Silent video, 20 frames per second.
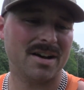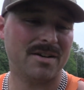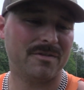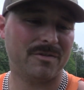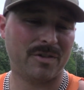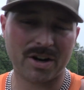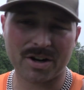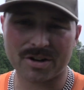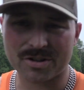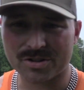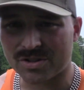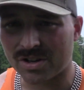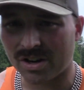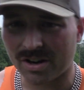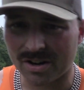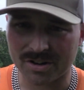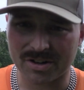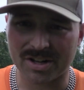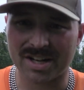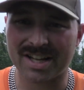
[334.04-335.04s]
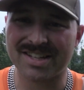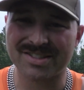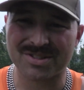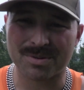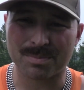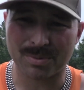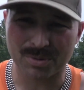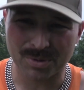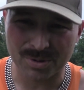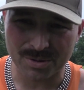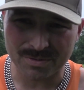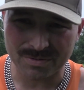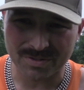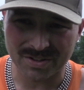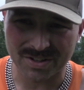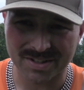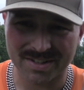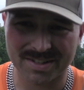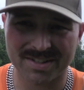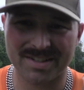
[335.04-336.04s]
fire starter is
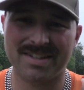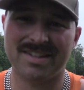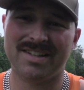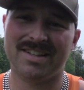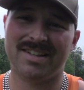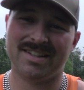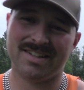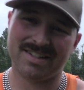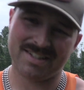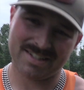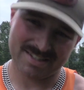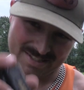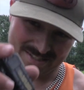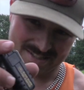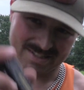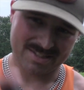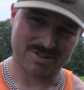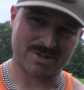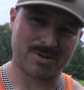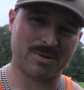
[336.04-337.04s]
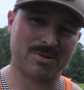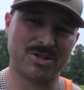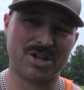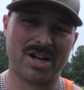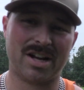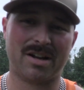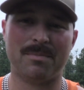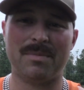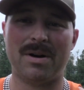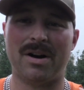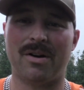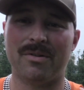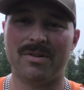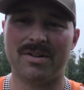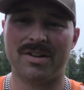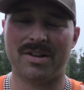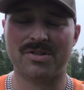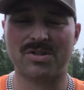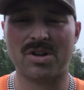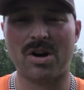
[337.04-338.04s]
approved. So go check them out.
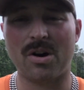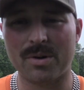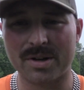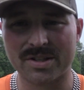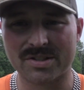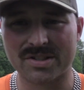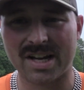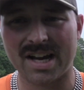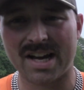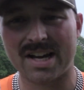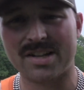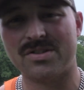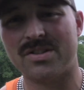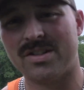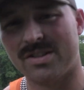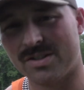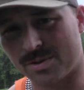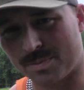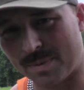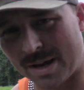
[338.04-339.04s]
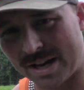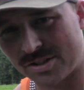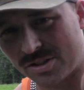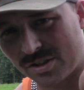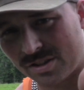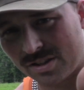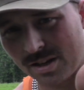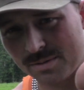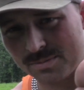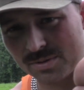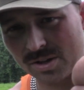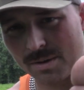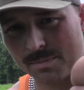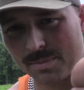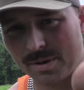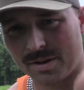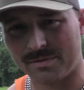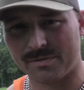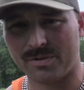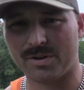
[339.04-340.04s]
As always, guys, smash the thumbs up
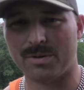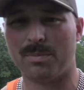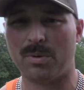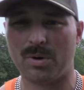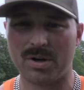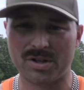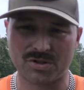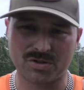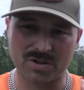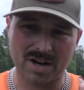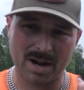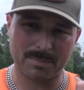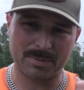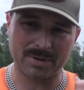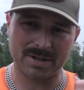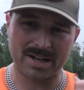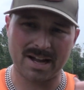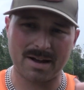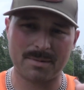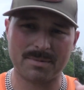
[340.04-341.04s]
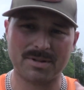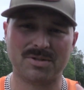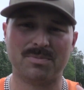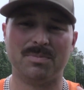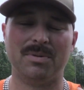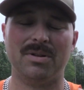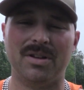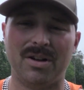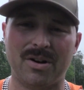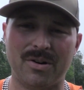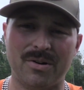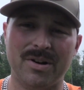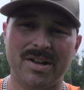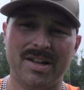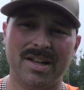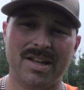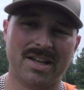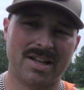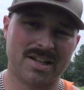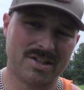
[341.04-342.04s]
button for your boys. Drop your comments below.
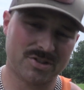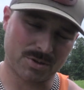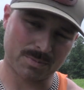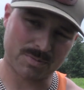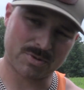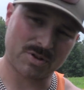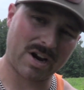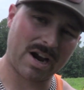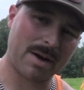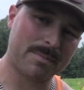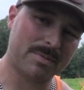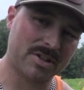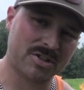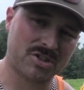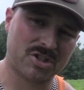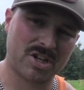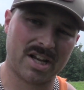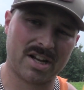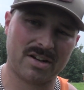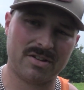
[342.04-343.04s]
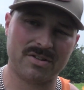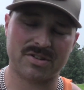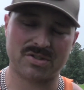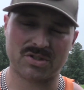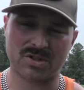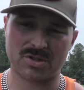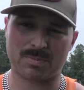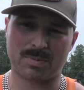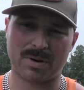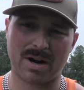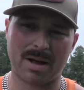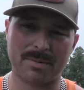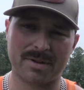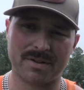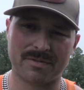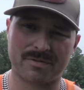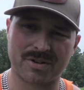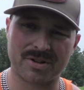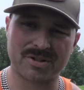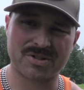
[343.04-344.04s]
Subscribe to the channel. This is probably
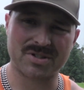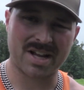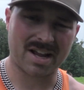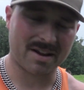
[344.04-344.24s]
the first